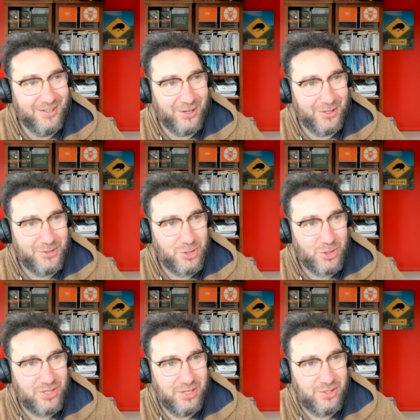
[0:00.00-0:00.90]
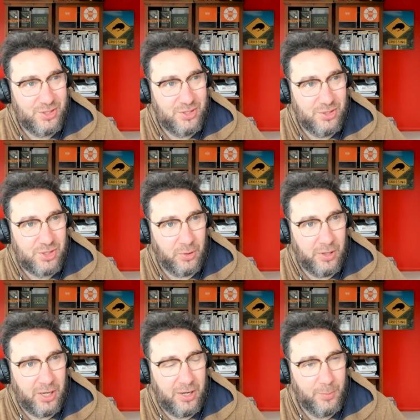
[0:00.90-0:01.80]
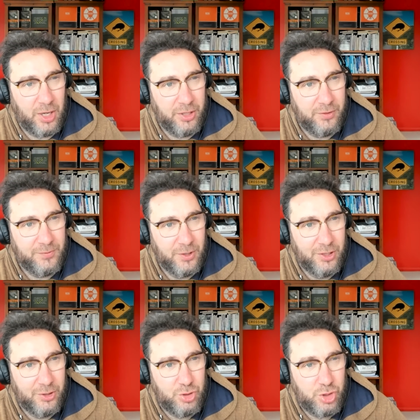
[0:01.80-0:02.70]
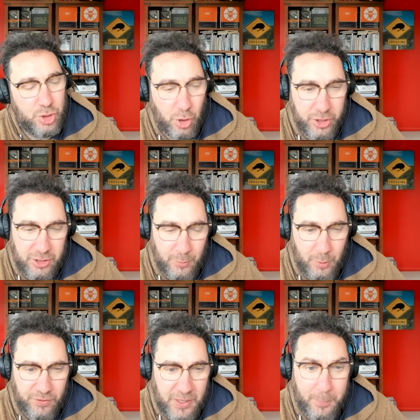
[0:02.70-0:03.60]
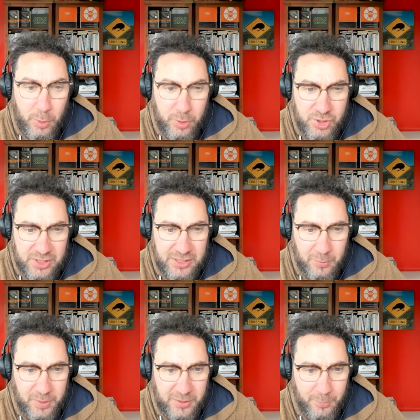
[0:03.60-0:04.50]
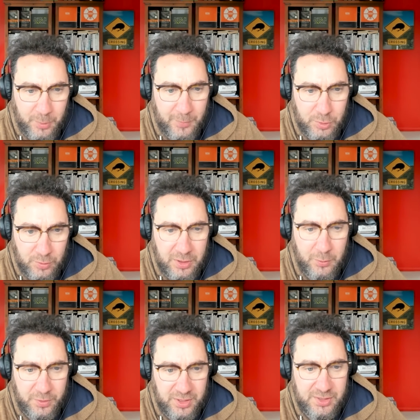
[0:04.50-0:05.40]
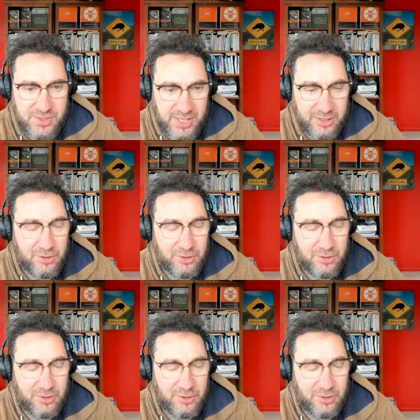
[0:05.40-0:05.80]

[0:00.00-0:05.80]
know, I'm kind of just knocking them off their perch a little bit, but I'm doing it with the intent